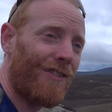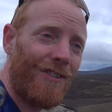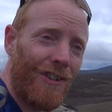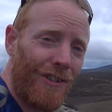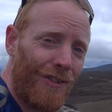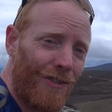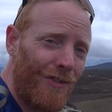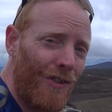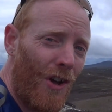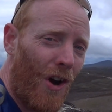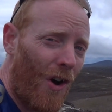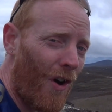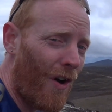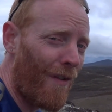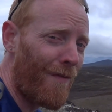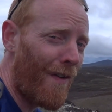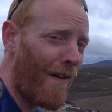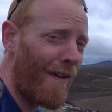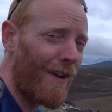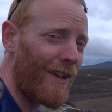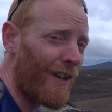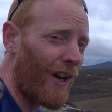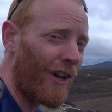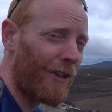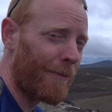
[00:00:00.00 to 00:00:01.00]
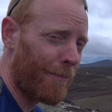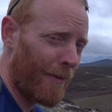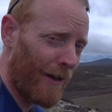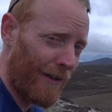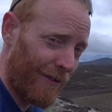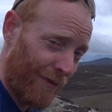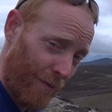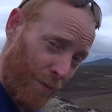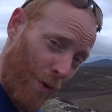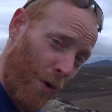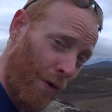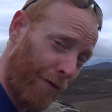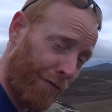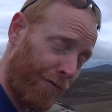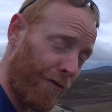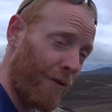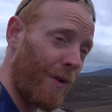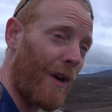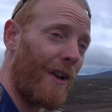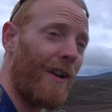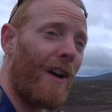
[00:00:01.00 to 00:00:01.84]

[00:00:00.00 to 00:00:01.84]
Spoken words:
it's just not a very nice place to walk through.